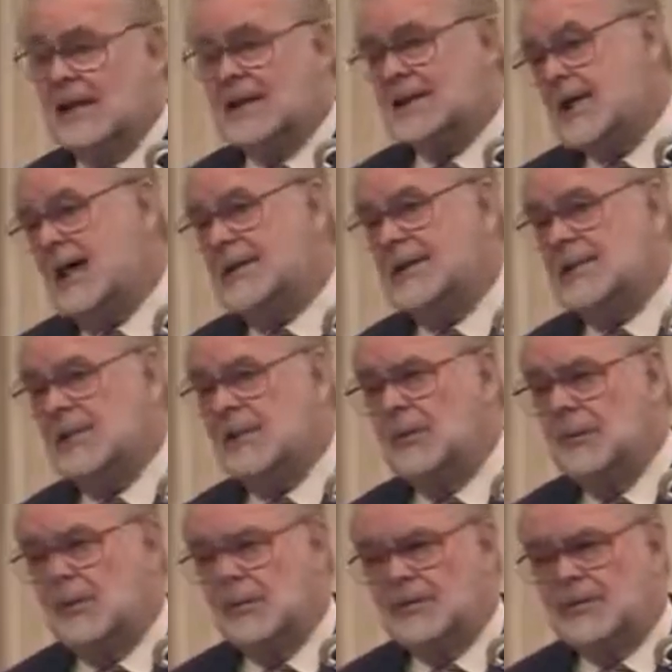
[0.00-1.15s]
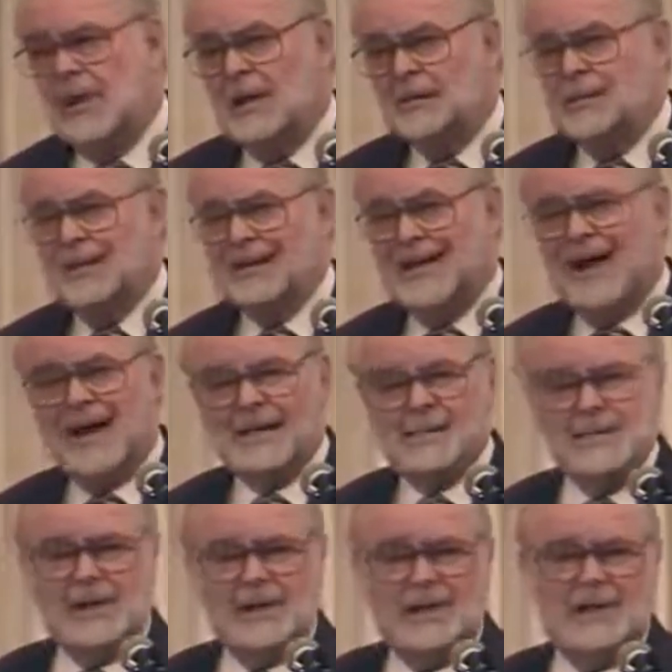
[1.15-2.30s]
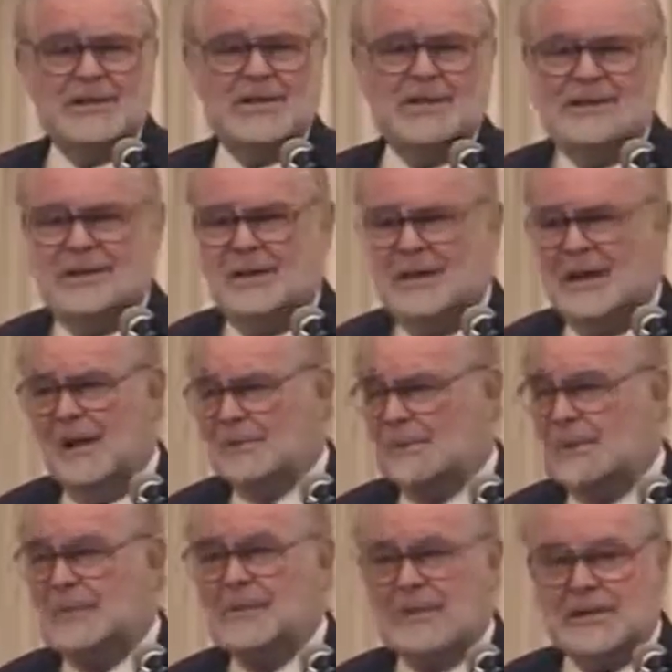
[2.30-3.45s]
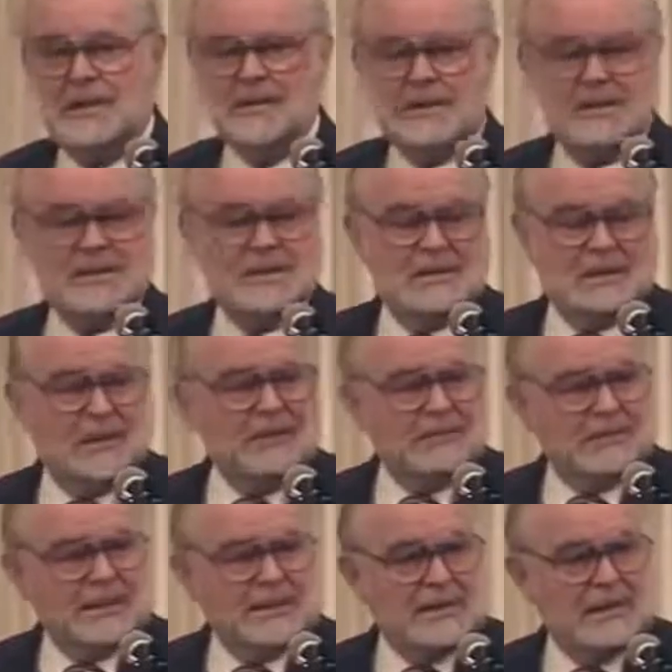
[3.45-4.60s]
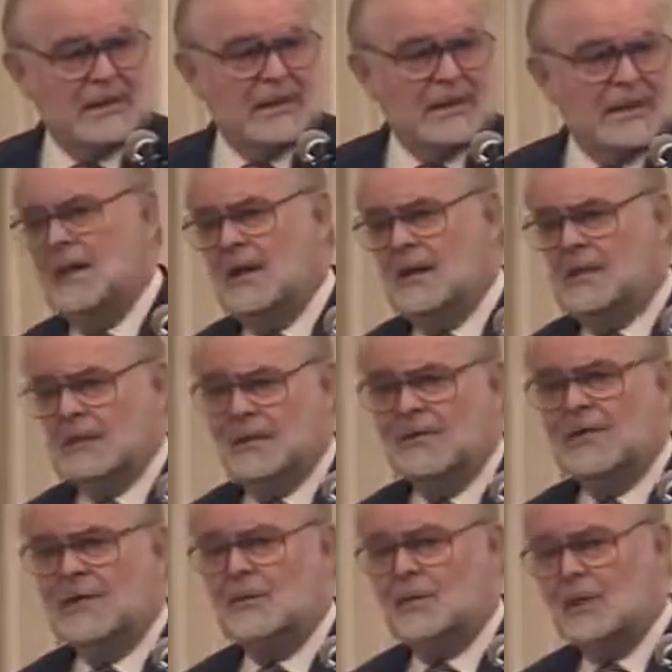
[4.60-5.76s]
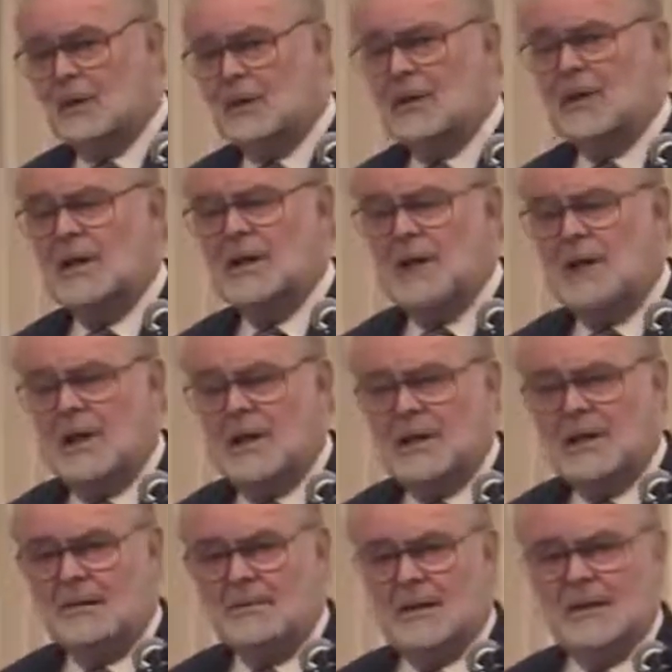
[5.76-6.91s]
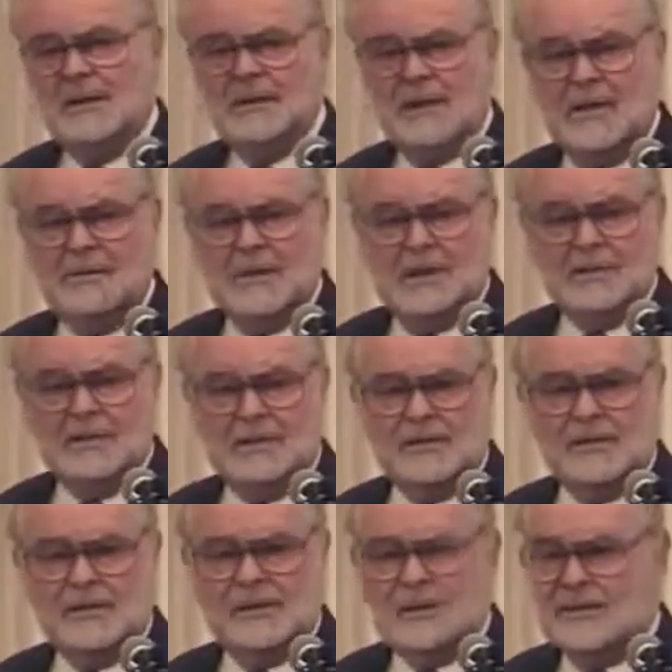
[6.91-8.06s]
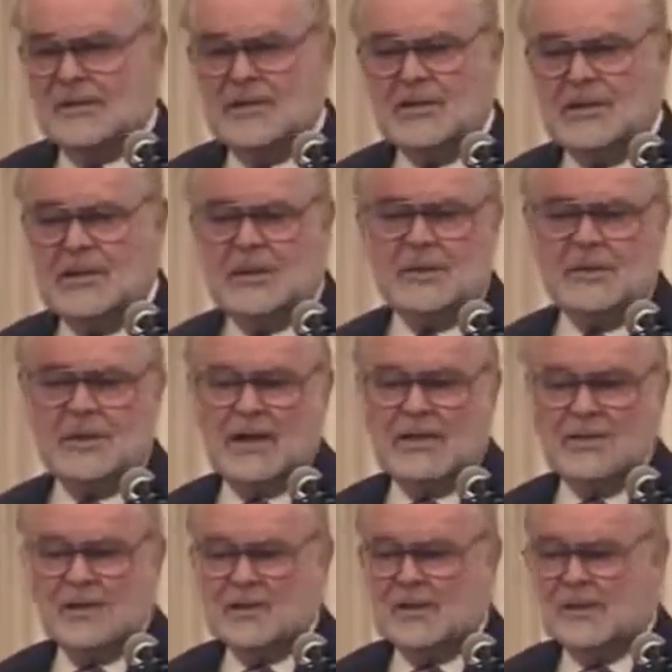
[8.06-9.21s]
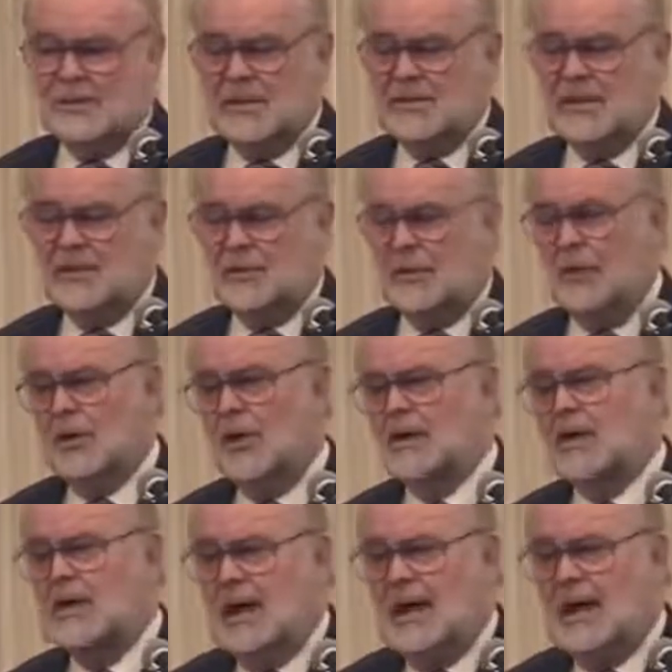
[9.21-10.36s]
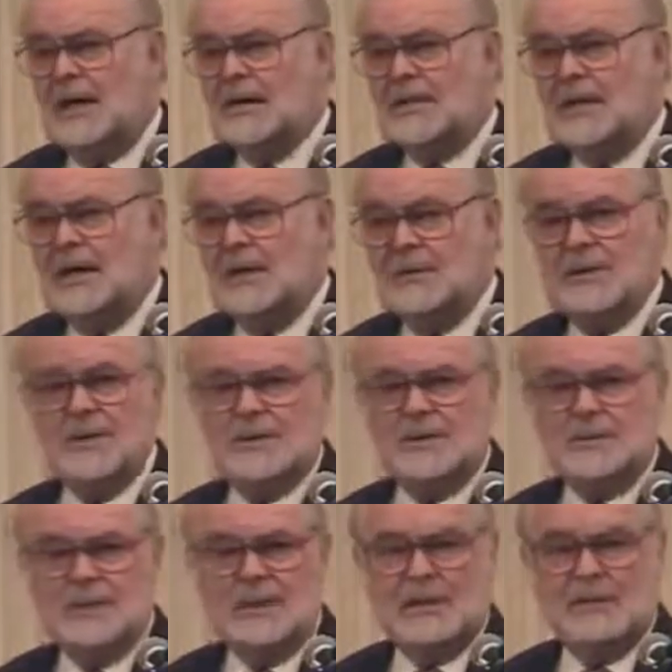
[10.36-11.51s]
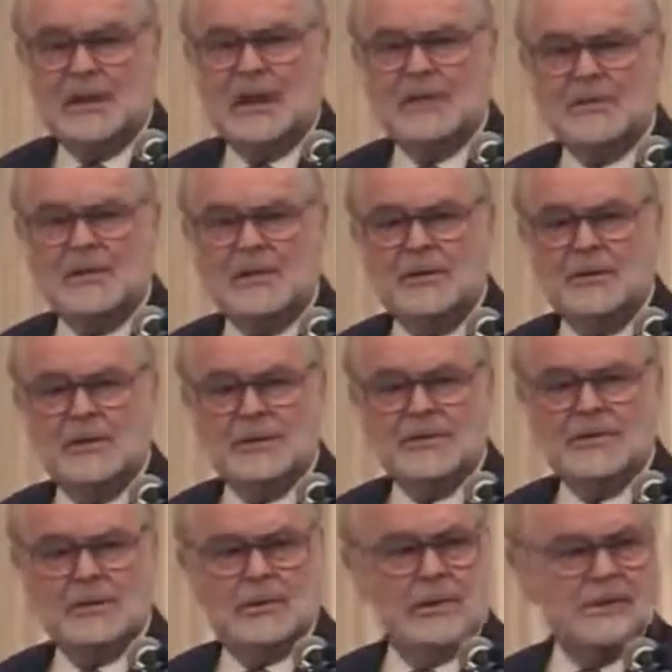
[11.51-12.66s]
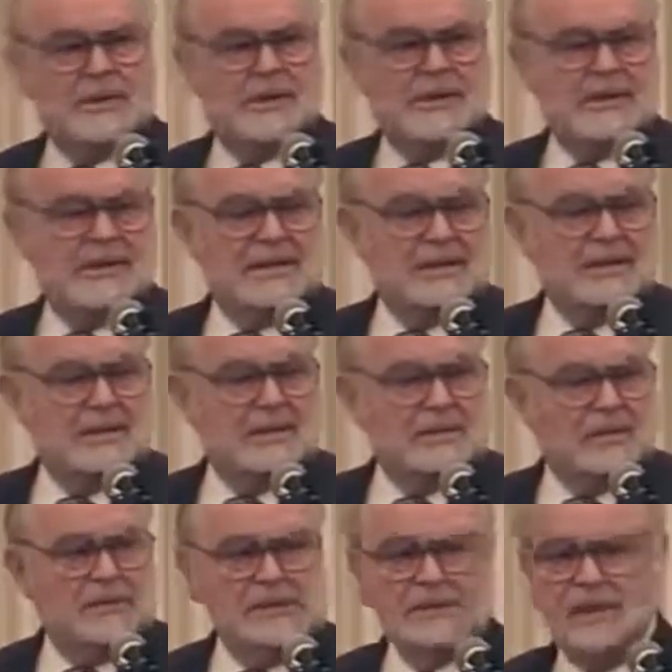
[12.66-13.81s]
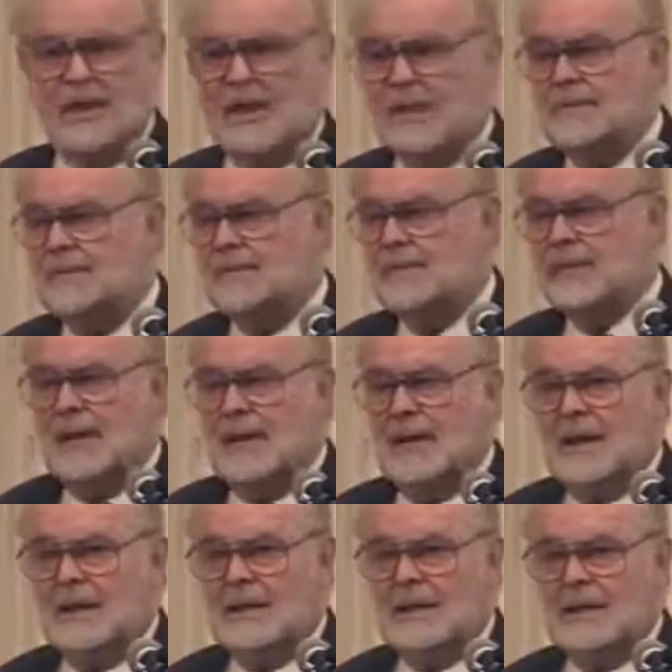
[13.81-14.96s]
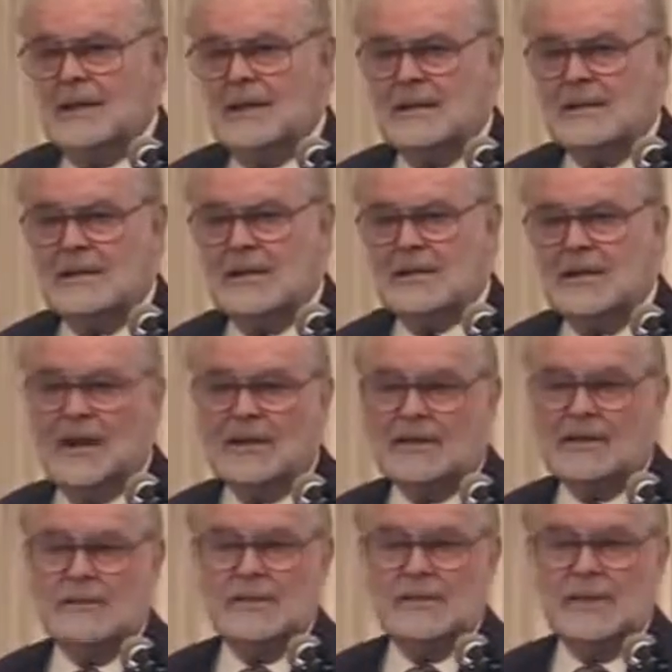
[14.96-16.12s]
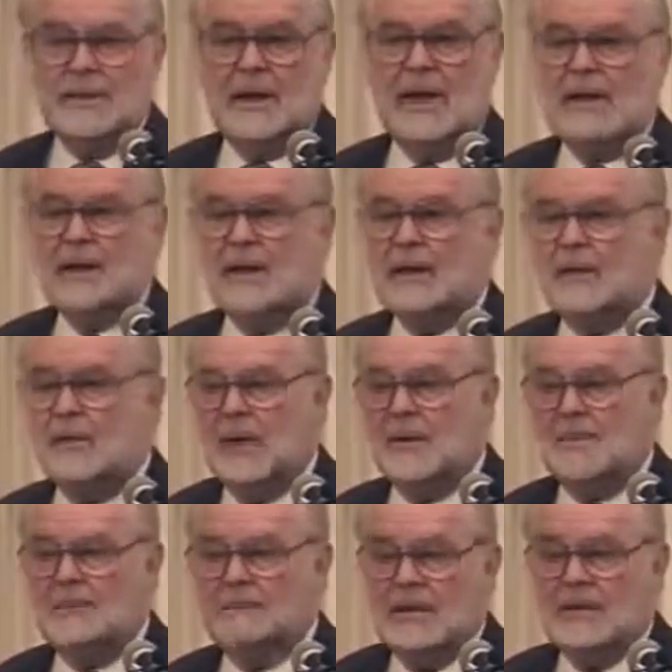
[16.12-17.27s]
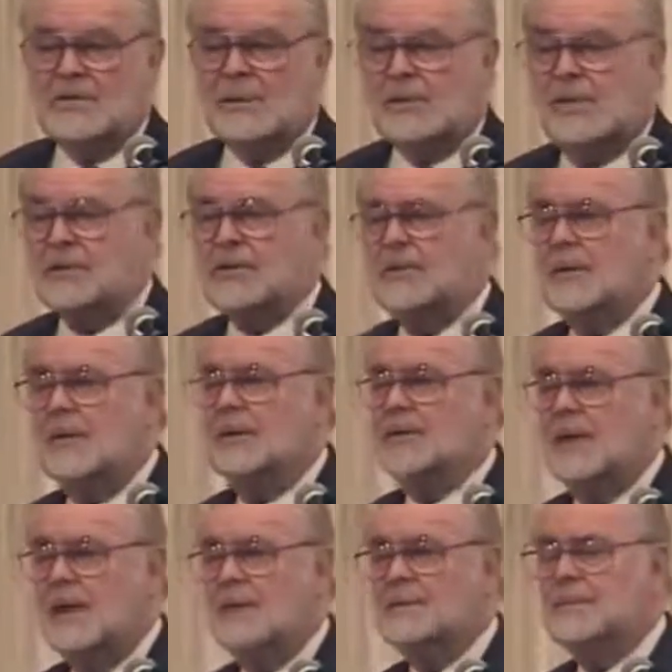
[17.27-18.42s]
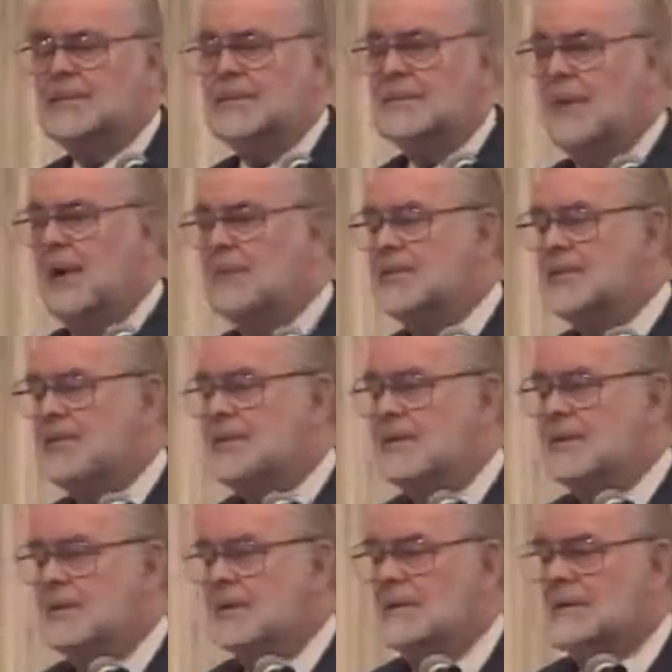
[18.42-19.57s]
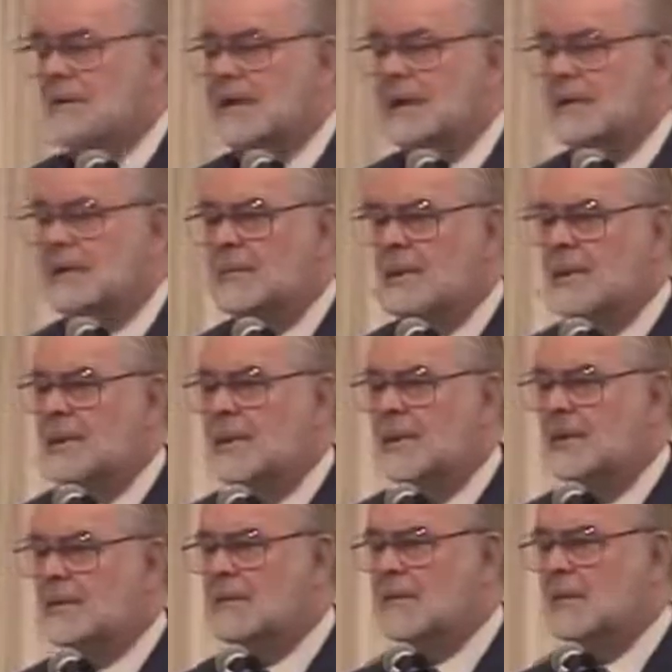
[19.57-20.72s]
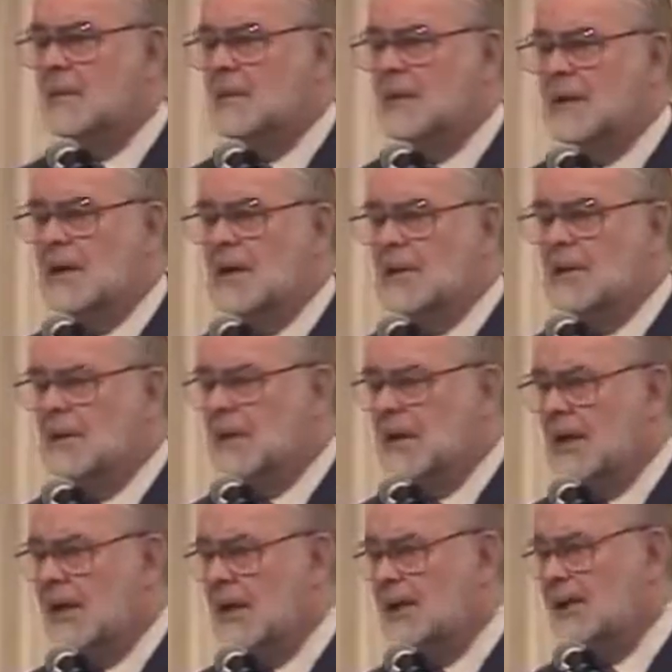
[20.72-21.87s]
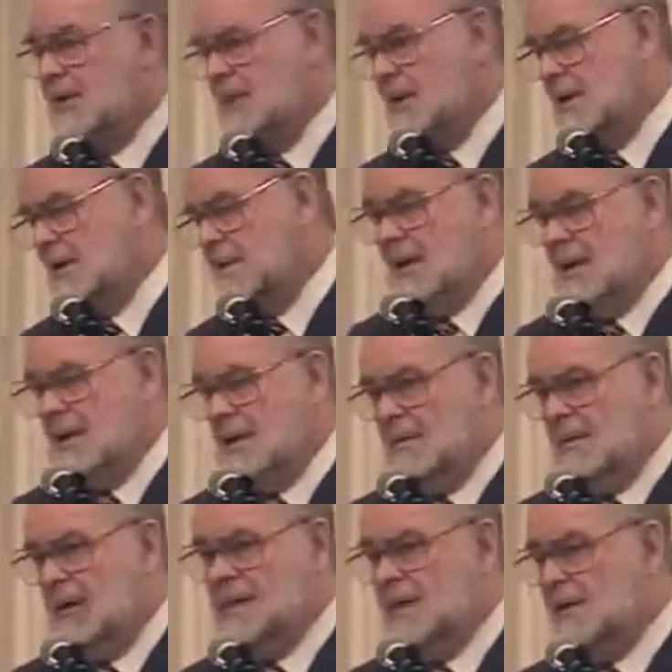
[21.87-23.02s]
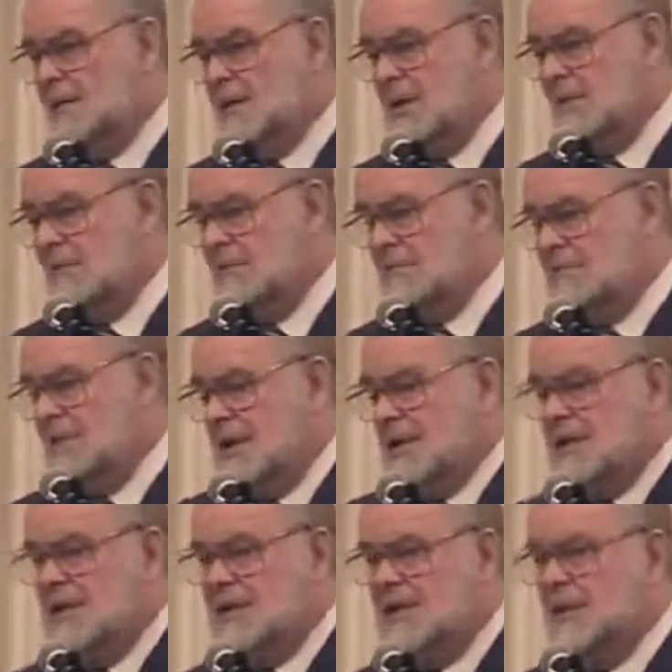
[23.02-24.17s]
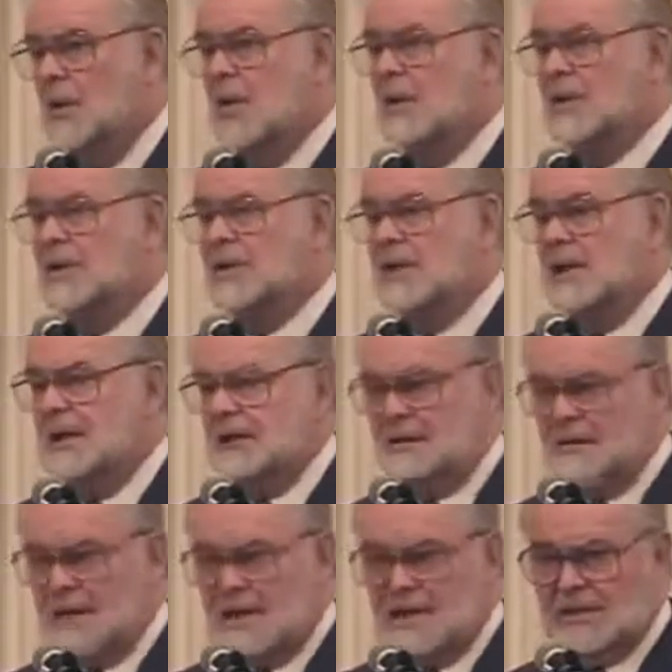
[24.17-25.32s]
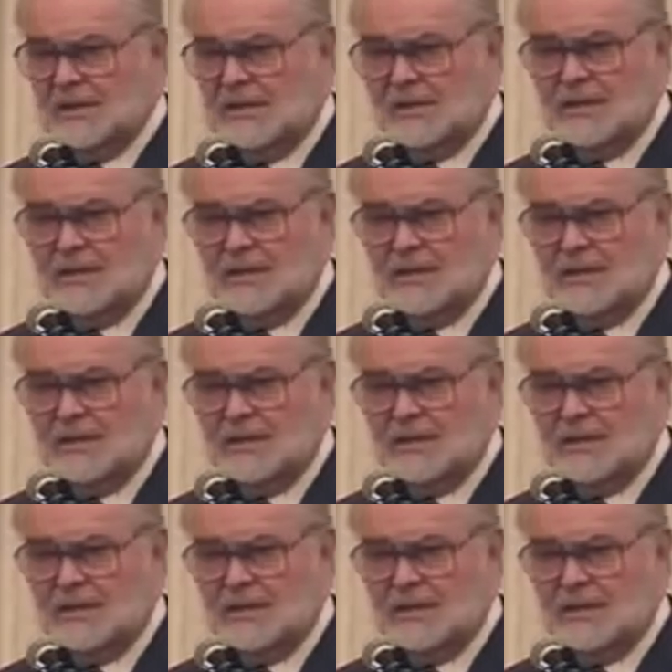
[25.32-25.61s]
It's got to be removed, but not because it's a lump, but because it's life-threatening. And so they will get rid of the lump under those conditions, but otherwise they pretty much ignore it and say, well, it'll be gradually reabsorbed by the system over time, and if it's not, it'll be benign anyway. You see, most of those lumps and bumps, if you look at them under the microscope, are not pure cancer. Most of them are relatively small percentage of cancer.